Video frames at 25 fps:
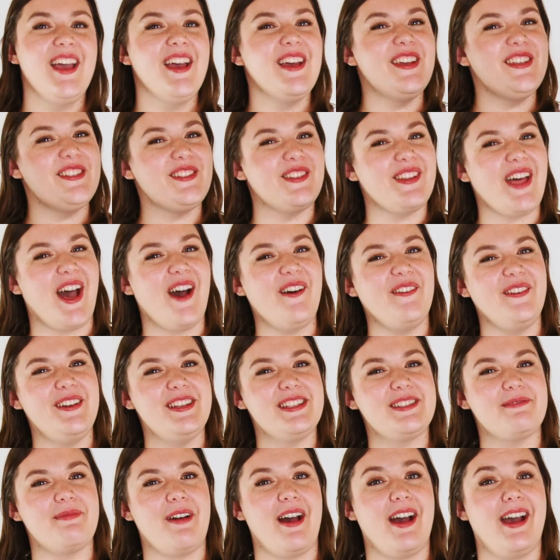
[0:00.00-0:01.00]
So that
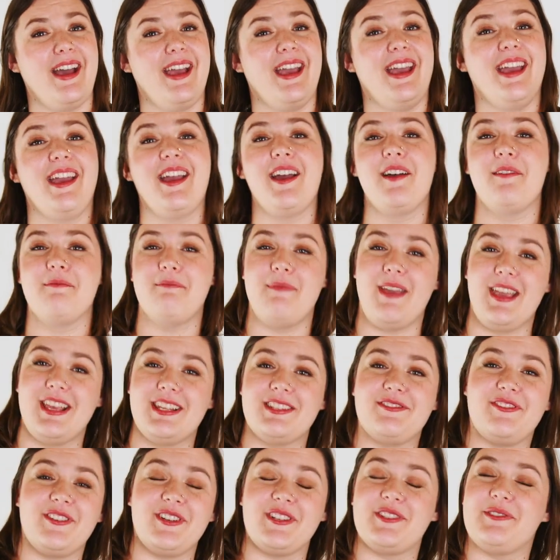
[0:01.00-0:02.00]
was my makes
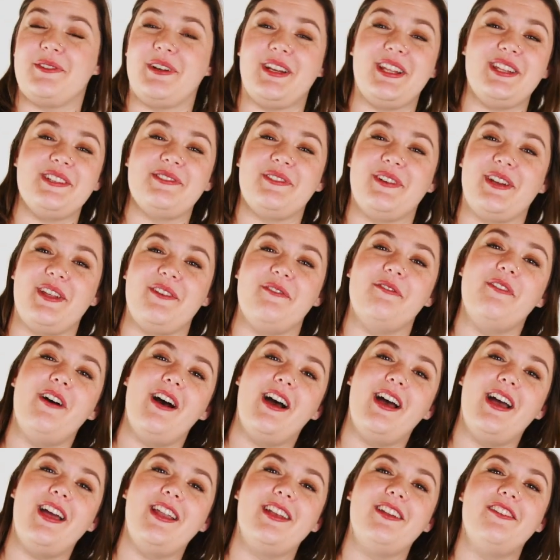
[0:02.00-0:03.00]
for
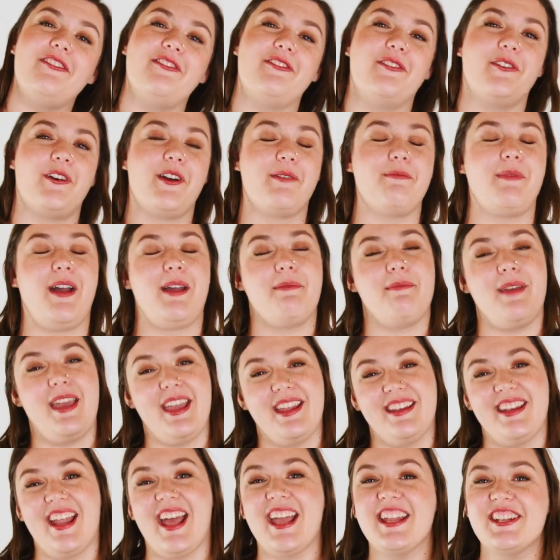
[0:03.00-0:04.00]
2021 for my Make
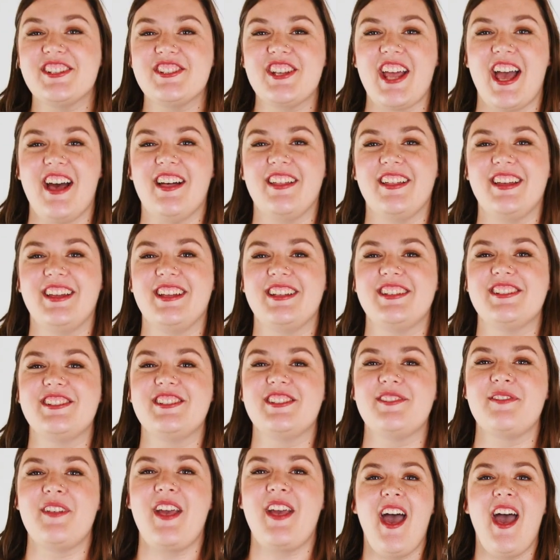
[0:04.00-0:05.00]
9 challenge.
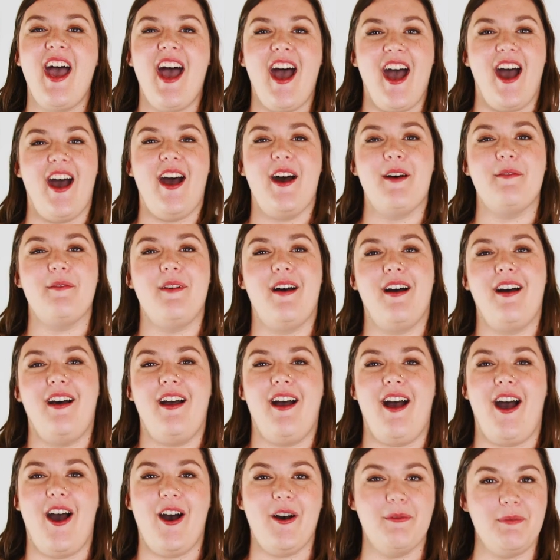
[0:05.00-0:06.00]

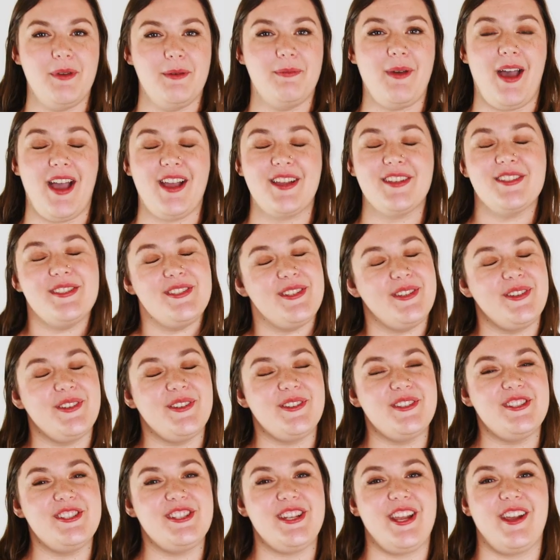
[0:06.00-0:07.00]
I'll be back
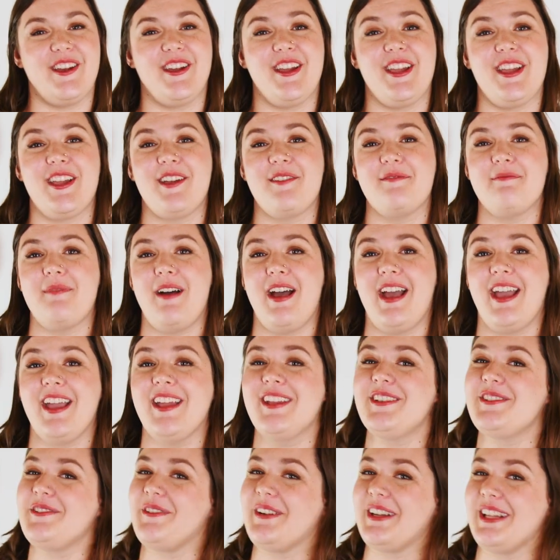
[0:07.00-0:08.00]
soon sharing my
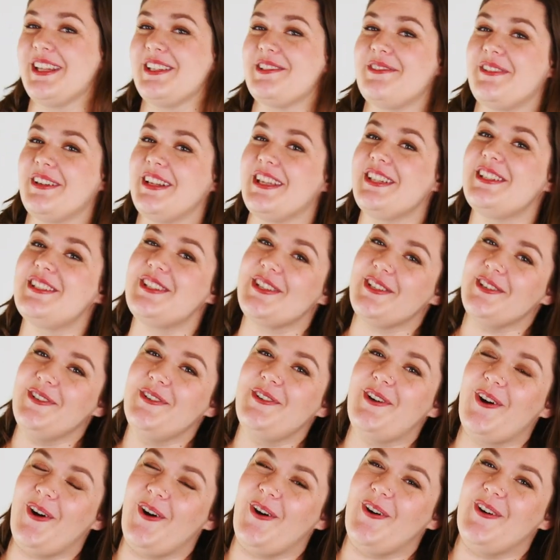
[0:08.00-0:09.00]
2022
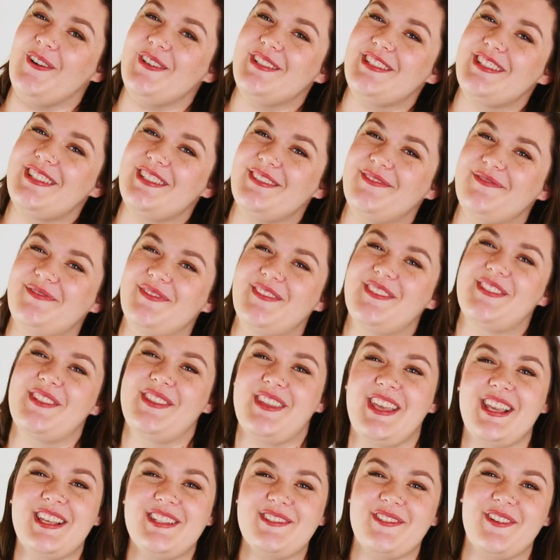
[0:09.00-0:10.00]
goals. So
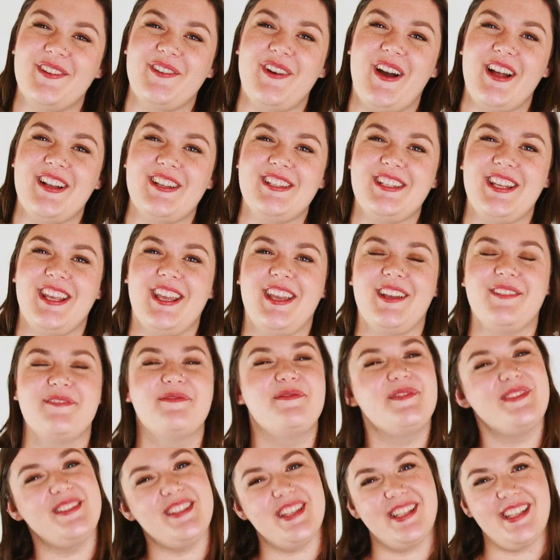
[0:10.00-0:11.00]
thanks for
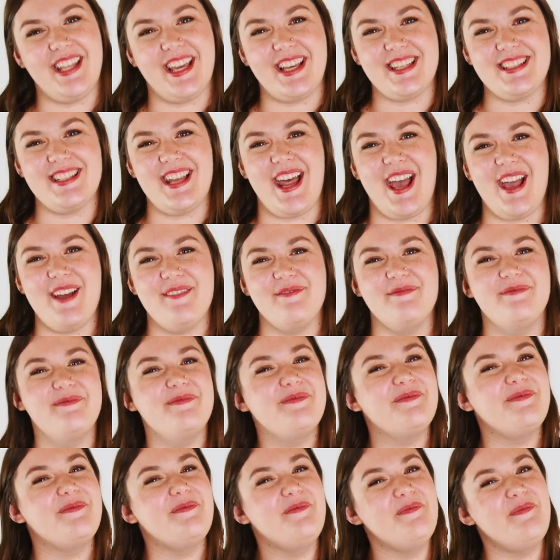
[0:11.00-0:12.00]
watching. Till next time.
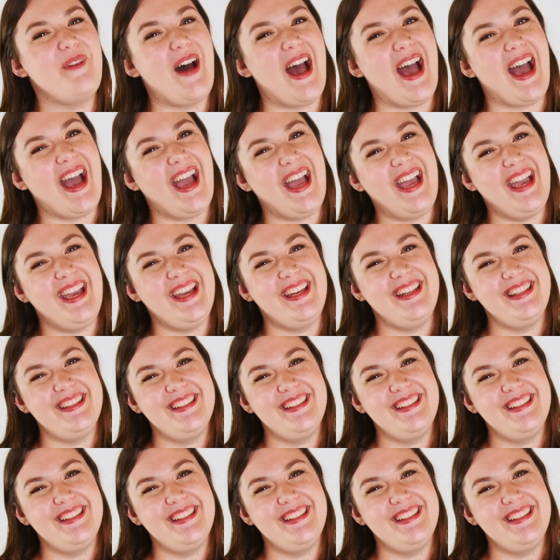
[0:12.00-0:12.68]
Bye.